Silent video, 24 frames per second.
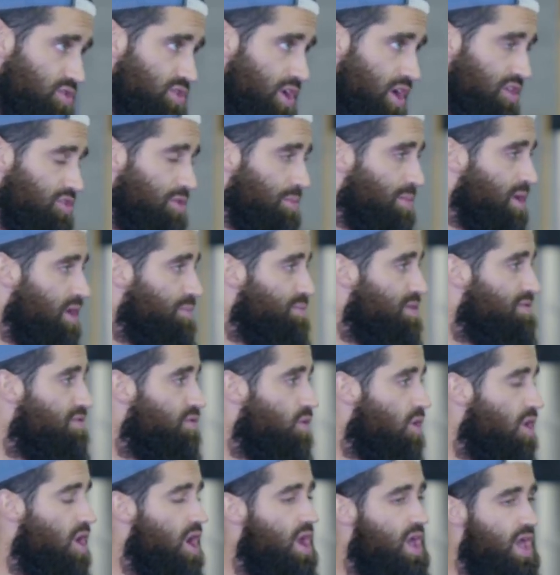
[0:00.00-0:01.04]
talked about
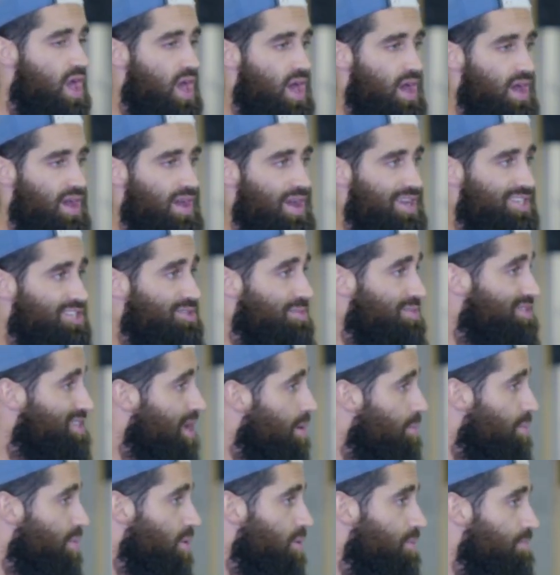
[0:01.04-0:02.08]
before, some
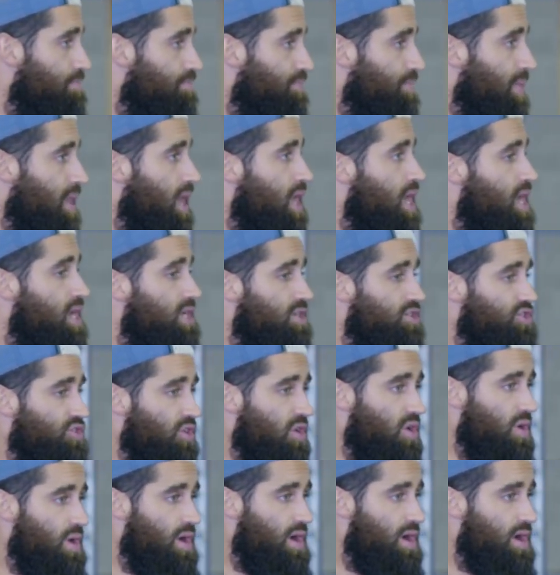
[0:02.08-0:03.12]
tempo. Mm-hmm. So
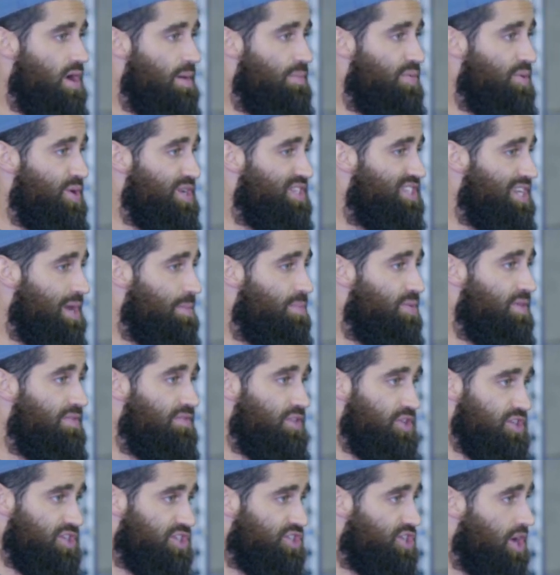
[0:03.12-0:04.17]
for example,
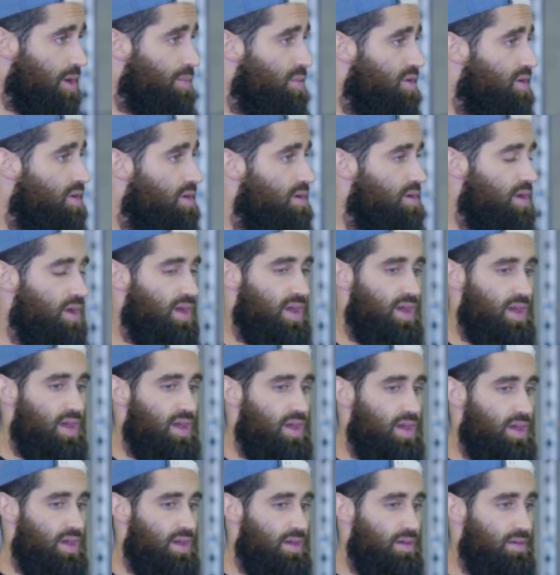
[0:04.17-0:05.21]
for the summer,
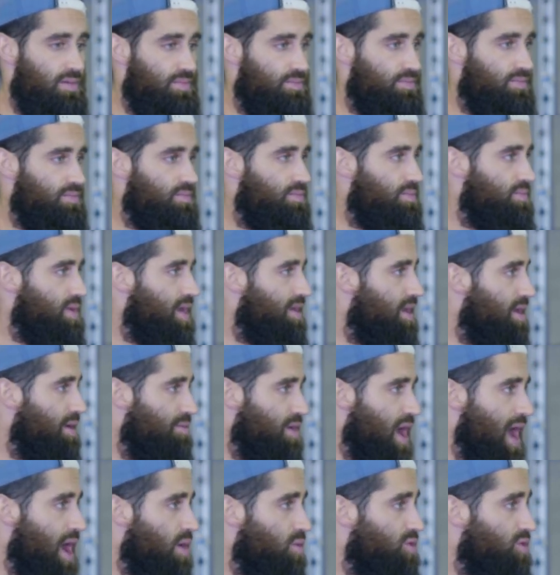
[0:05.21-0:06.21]
I